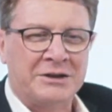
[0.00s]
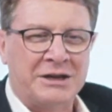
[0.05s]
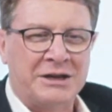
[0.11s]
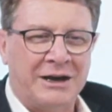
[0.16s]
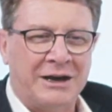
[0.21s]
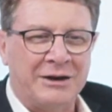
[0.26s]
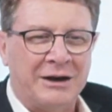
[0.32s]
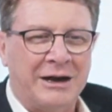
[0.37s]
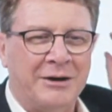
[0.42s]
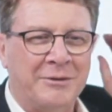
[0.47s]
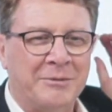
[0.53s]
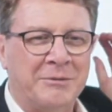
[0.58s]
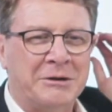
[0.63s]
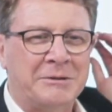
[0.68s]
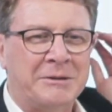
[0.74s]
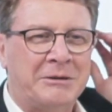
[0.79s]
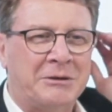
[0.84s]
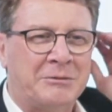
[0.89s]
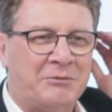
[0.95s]
how
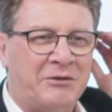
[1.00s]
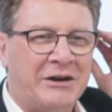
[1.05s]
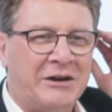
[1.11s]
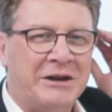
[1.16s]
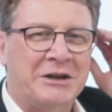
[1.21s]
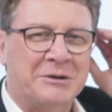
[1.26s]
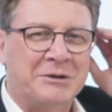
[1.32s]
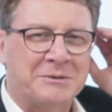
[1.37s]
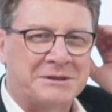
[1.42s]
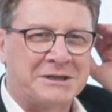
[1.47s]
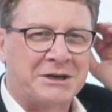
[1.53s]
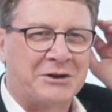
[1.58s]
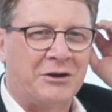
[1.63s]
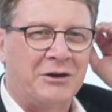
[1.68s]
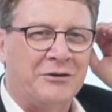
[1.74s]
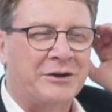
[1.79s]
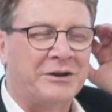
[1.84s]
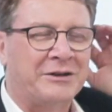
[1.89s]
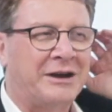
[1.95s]
many free cups of
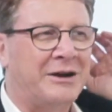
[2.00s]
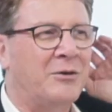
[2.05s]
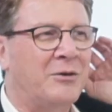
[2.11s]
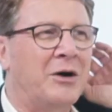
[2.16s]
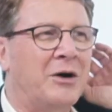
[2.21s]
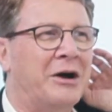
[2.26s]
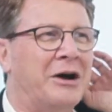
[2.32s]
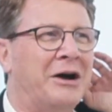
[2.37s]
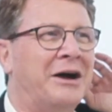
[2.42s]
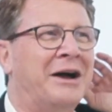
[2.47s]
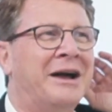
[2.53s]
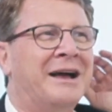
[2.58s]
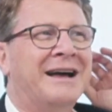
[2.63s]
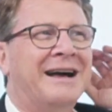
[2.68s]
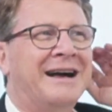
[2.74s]
coffee there were,